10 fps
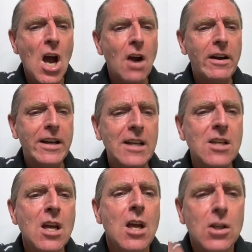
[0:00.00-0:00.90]
All right, guys.
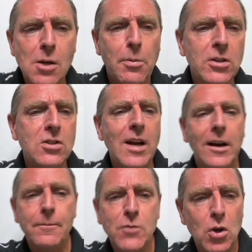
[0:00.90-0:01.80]
Support the
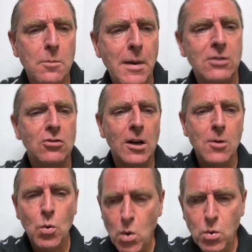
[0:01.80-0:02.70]
channel. Go to Patreon.
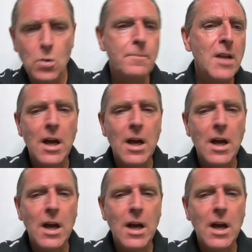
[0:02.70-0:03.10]
Woo!